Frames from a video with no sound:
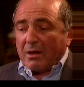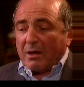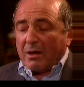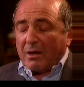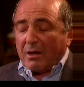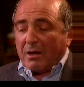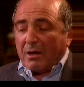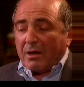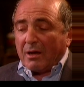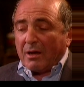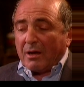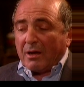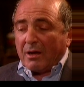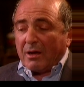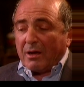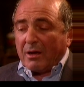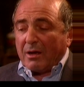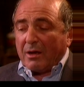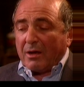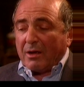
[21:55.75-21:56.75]
uh,
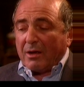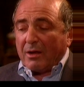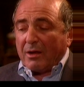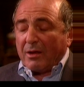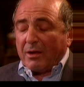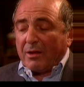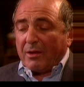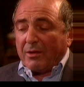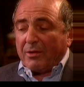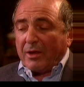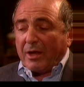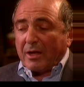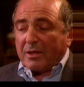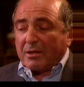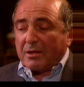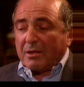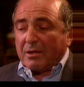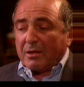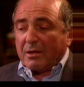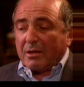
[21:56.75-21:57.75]

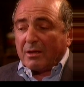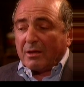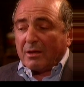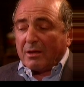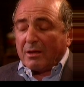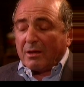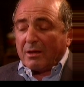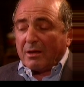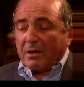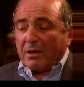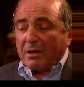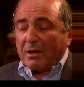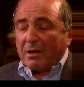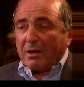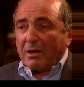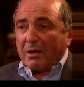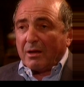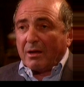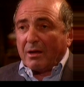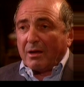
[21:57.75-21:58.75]
that
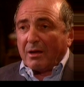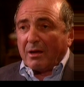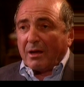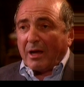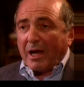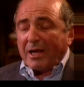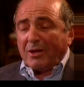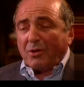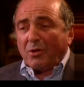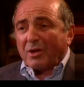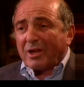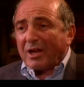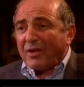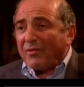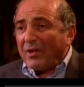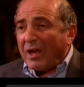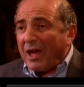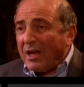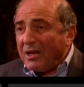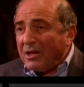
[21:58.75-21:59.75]
I don't have
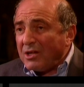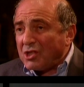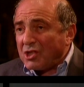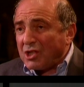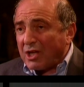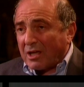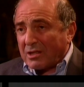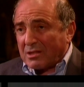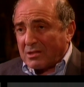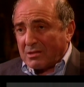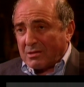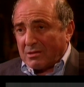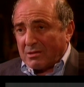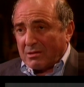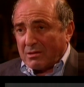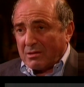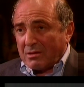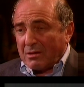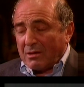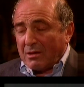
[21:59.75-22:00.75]
any chance
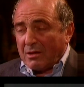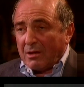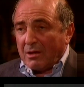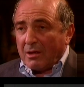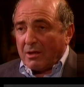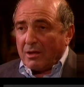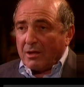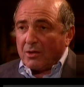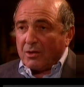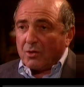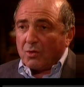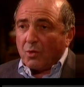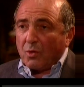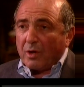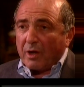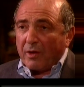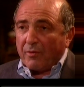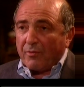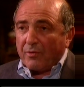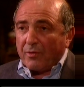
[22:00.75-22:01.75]
to
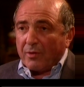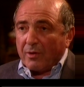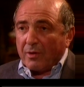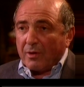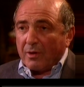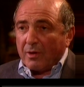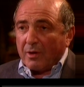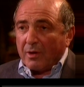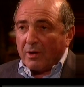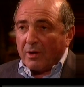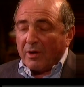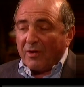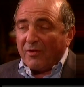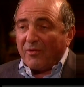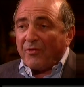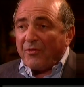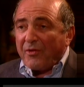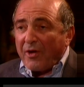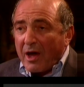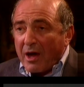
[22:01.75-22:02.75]
have
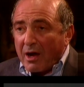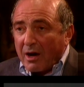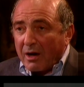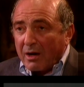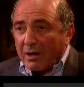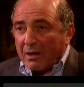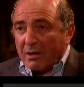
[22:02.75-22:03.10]
fair